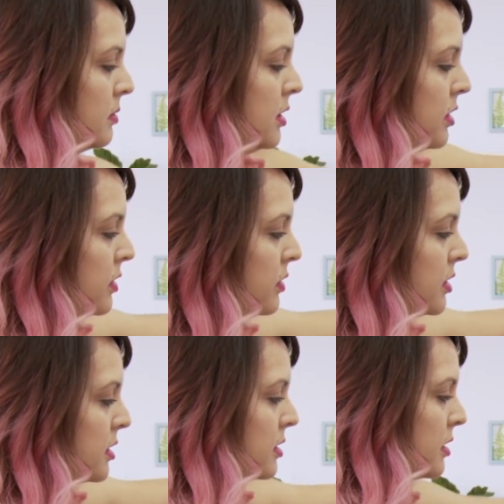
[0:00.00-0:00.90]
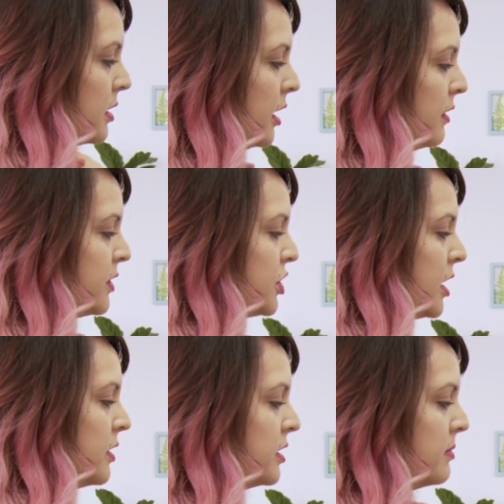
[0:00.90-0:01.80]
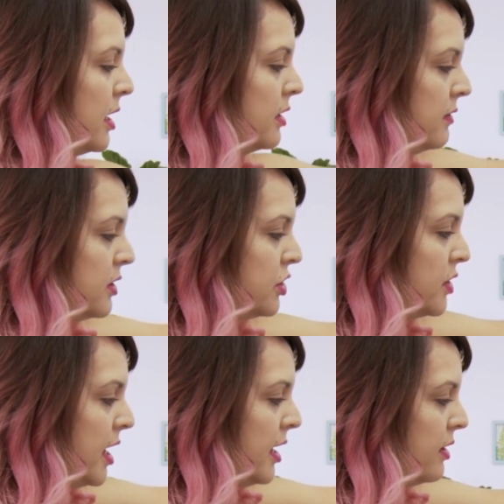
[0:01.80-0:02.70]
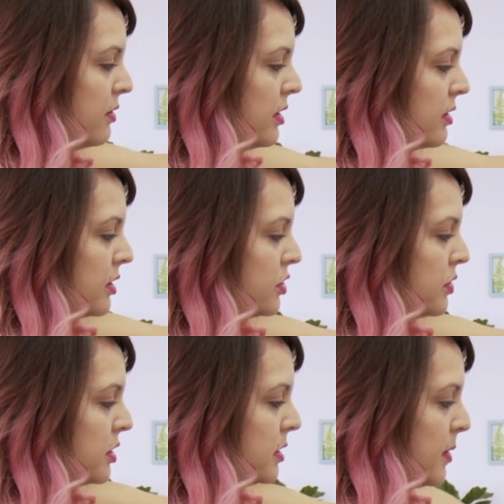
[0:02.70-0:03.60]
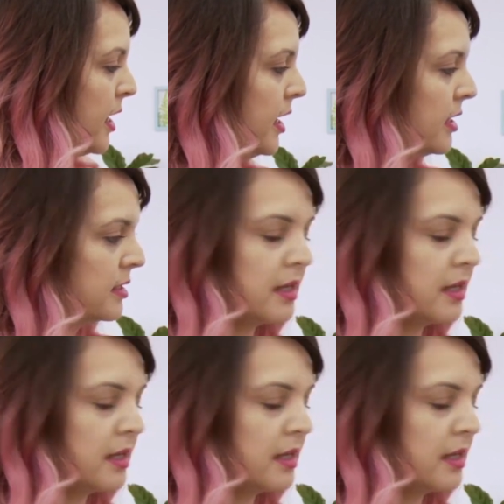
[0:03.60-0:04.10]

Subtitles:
Use kind of a generous amount of this dry oil control spray.